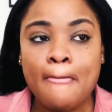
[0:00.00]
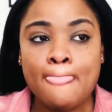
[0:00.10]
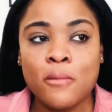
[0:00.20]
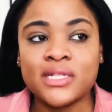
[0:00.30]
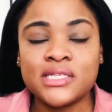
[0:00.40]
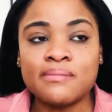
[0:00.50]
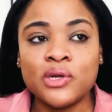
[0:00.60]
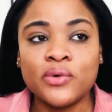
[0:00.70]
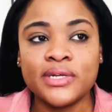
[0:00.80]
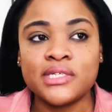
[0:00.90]
Once you
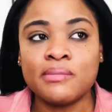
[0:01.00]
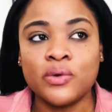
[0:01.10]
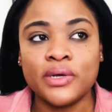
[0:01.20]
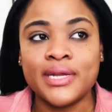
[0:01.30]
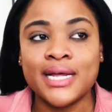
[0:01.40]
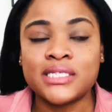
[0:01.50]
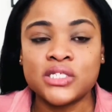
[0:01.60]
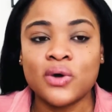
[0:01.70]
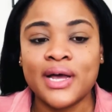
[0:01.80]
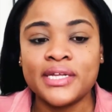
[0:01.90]
blow it, you blow it. This is
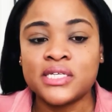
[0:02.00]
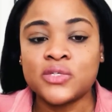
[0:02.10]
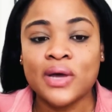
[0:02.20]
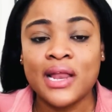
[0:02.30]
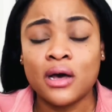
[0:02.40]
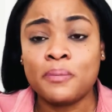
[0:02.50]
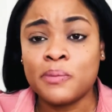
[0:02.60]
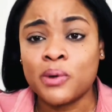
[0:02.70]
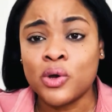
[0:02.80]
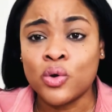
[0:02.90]
why a lot of
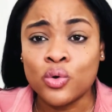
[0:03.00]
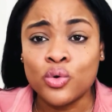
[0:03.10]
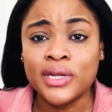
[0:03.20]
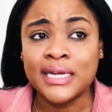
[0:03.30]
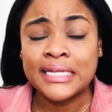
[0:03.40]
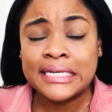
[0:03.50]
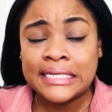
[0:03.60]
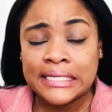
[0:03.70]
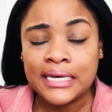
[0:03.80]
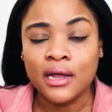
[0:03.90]
people go the
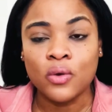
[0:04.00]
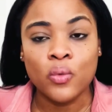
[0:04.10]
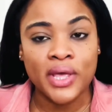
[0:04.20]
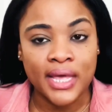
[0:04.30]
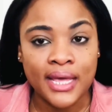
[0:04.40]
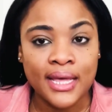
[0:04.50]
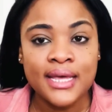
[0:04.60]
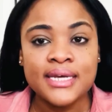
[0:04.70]
illegal way